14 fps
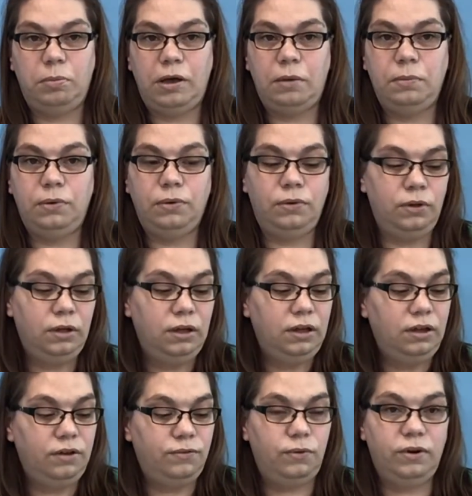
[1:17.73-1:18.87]
pebble
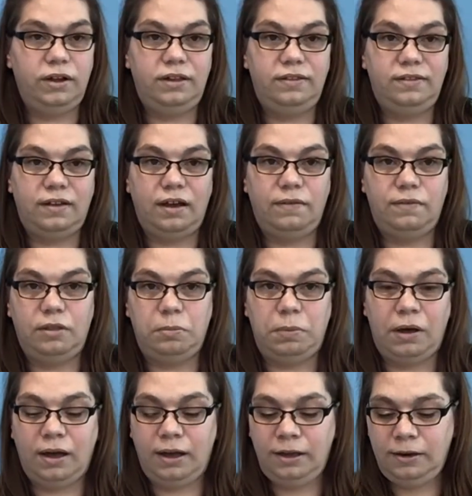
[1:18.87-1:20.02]
for inside of the
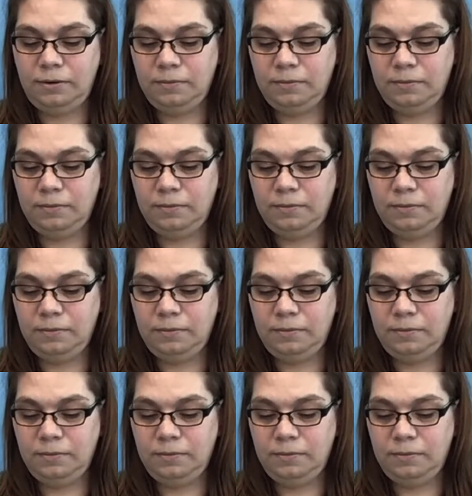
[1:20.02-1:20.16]
pot.